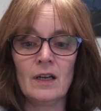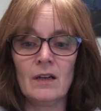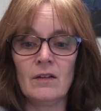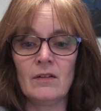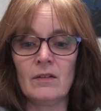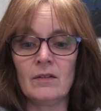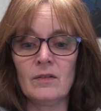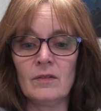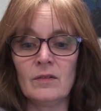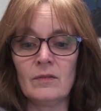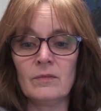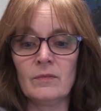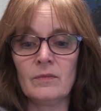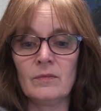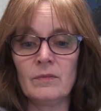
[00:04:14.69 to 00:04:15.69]

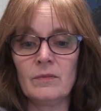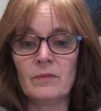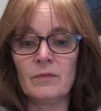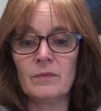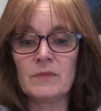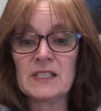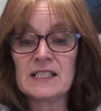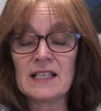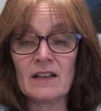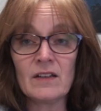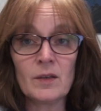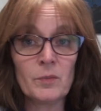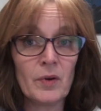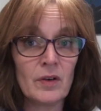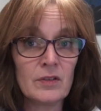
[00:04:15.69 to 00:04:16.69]
Um,
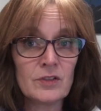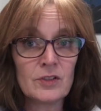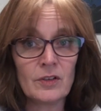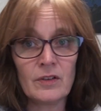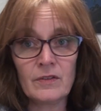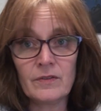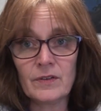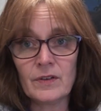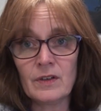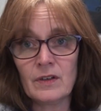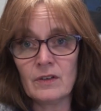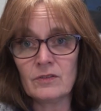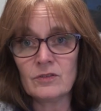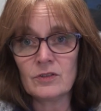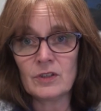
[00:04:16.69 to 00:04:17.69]
selling parts all over the
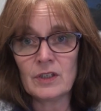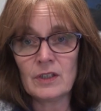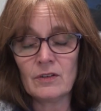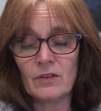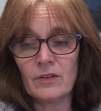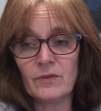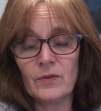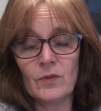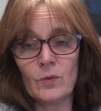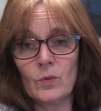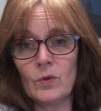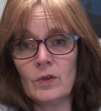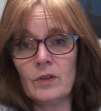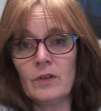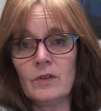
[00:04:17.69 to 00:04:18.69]
country, all over
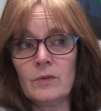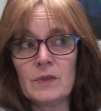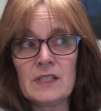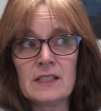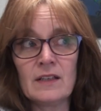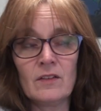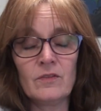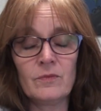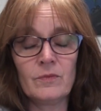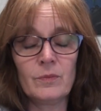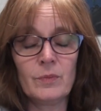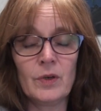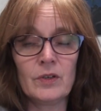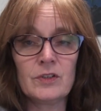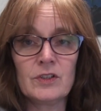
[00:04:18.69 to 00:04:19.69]
the world. We sell
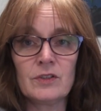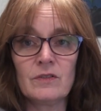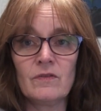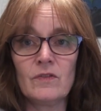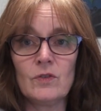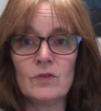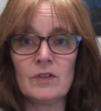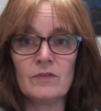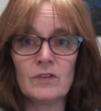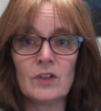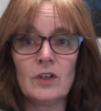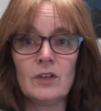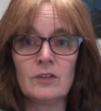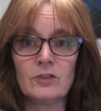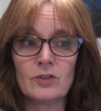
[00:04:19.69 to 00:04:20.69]
parts in a few
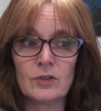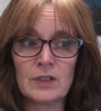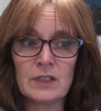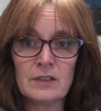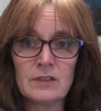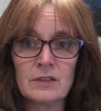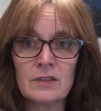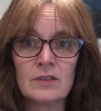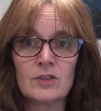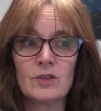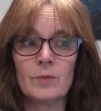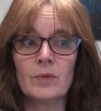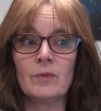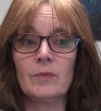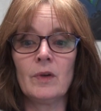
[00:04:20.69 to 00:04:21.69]
different countries,
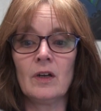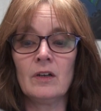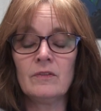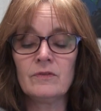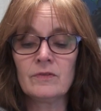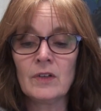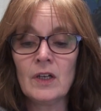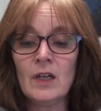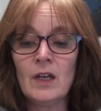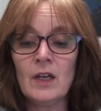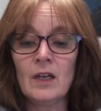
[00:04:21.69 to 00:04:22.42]
ship them off.